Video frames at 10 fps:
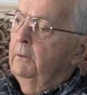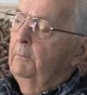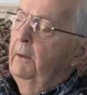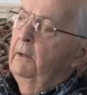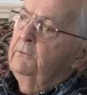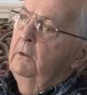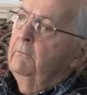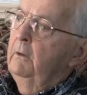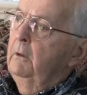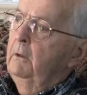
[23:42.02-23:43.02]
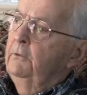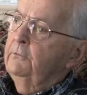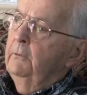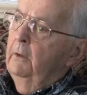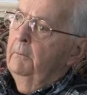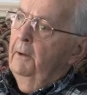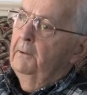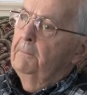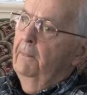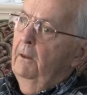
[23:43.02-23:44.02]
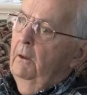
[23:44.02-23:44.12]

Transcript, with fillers: at the past history about it,